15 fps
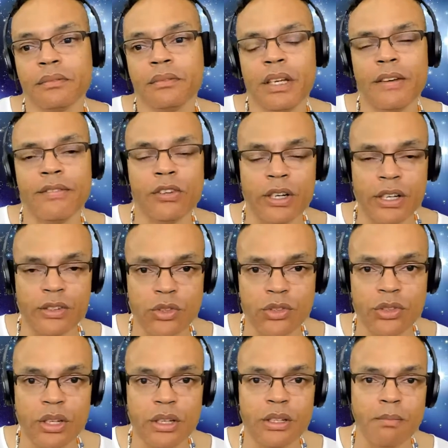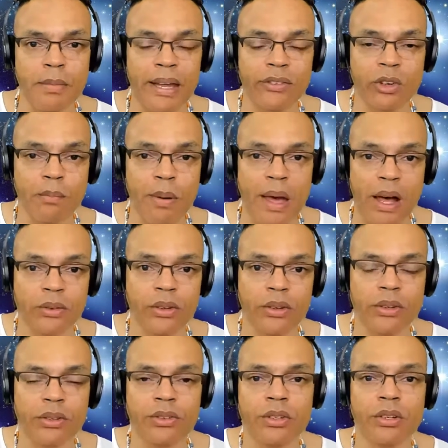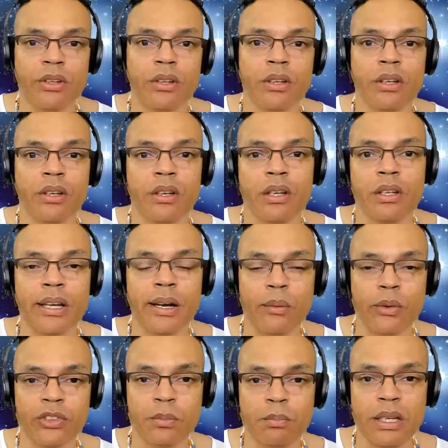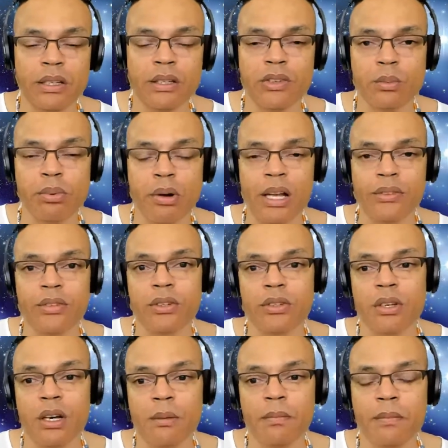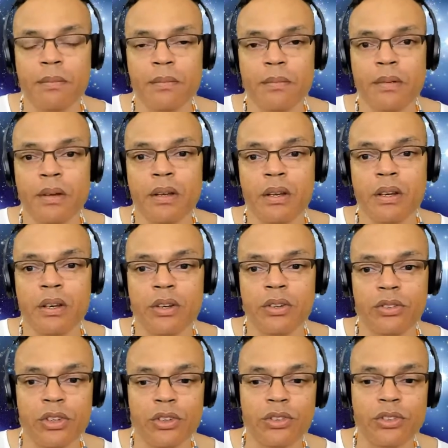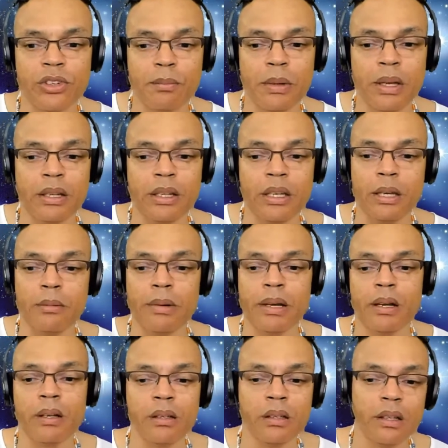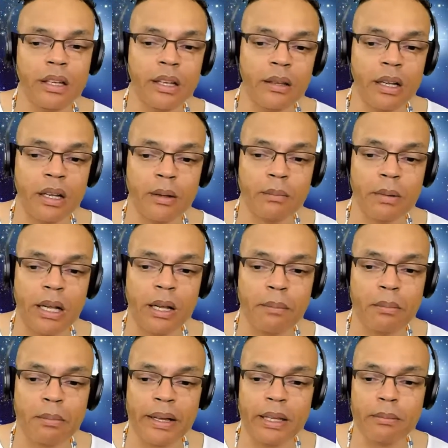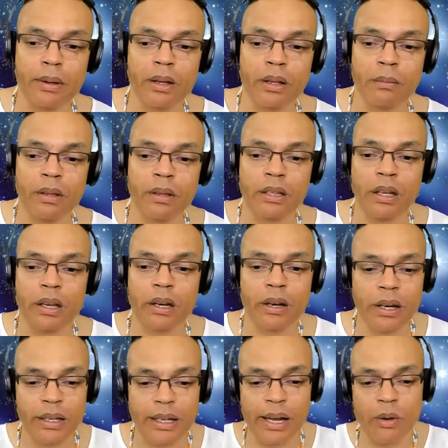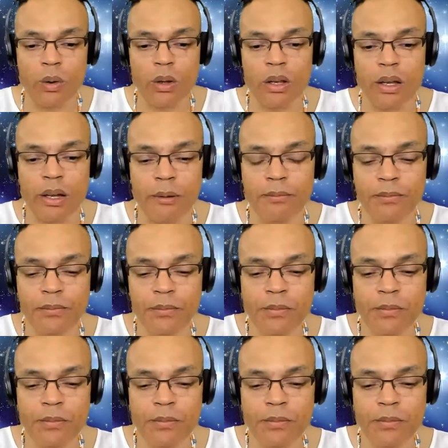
If you're interested in the magic powders that will speed this process up, just send me an email, and I'll put my email in here, and I will